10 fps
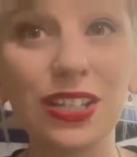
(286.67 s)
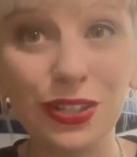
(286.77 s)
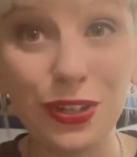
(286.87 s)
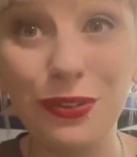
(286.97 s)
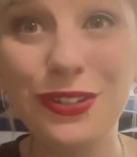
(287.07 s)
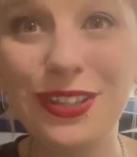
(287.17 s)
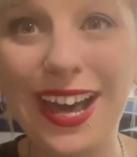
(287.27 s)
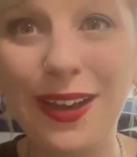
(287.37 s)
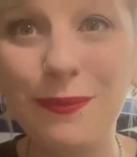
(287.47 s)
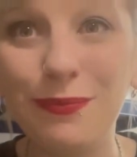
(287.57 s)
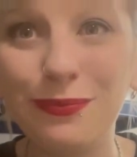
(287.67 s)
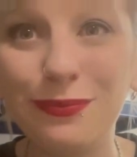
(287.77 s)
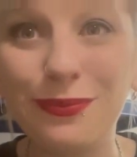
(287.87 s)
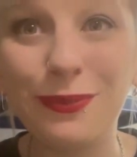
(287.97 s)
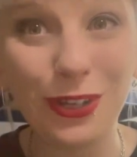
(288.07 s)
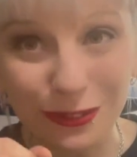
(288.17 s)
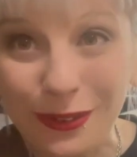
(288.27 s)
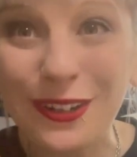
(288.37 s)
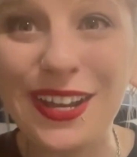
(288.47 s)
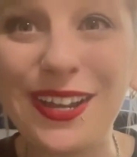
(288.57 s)
Don't do that. Word of
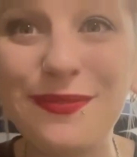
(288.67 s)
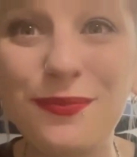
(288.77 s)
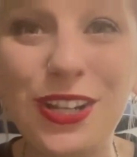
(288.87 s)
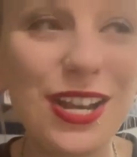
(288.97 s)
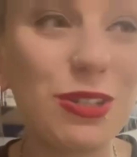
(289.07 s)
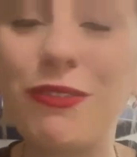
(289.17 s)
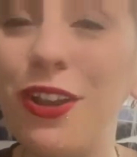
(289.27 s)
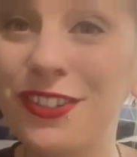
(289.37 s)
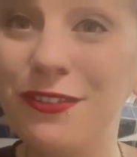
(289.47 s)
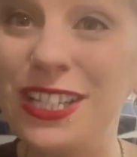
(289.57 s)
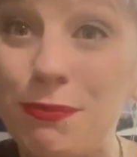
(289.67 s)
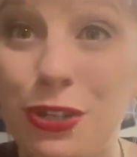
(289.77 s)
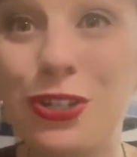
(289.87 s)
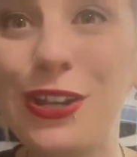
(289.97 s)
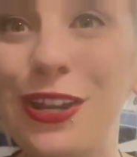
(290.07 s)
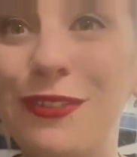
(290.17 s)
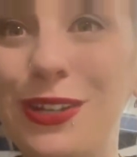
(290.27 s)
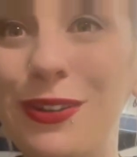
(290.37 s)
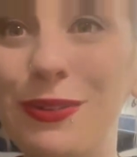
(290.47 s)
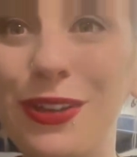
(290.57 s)
warning, you'll end up with lots of smudges all over
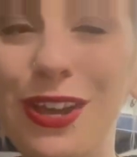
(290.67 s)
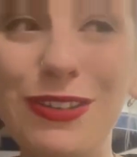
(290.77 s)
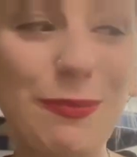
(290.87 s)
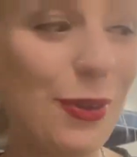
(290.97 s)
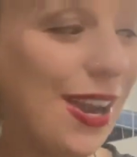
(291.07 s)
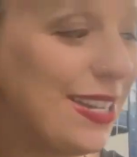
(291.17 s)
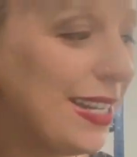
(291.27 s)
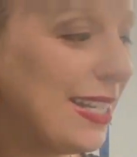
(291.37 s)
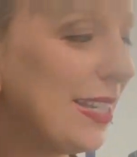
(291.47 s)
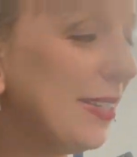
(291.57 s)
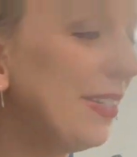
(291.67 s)
your, over your prints.